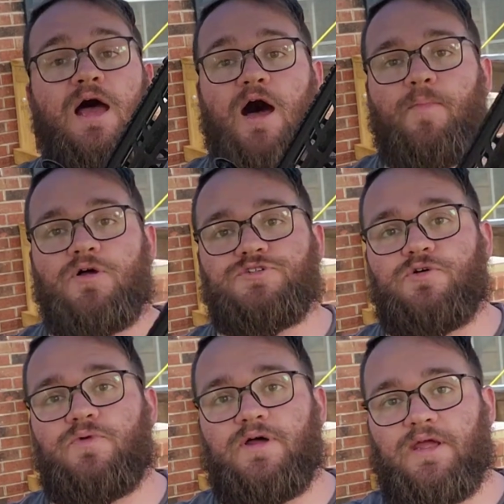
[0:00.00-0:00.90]
I'm also
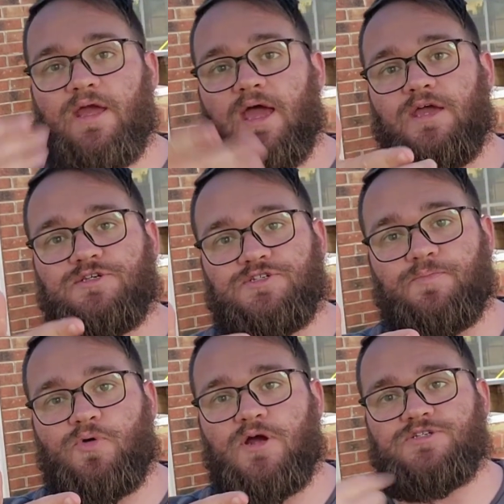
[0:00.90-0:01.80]
running a
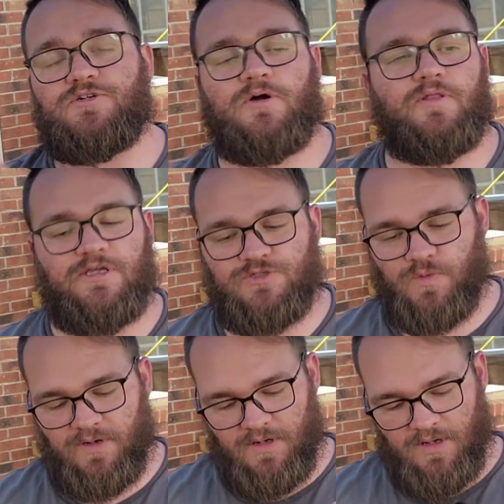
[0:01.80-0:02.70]
suppressor on this
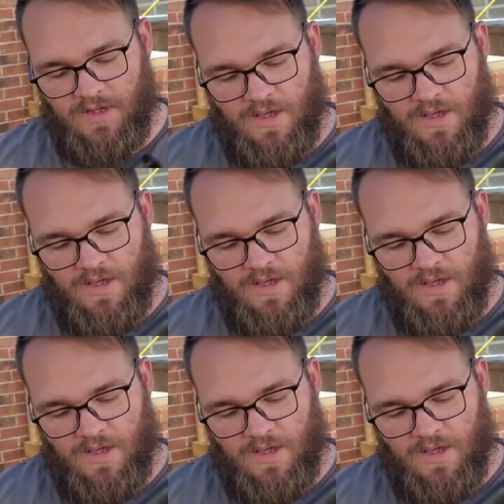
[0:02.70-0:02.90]
one.